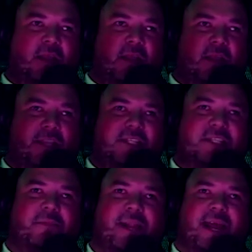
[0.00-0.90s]
this is
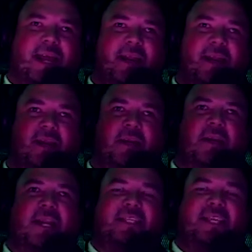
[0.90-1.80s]
the plan,
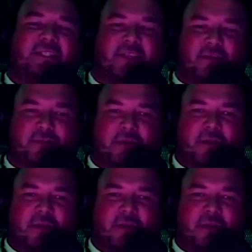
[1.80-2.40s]
let's execute.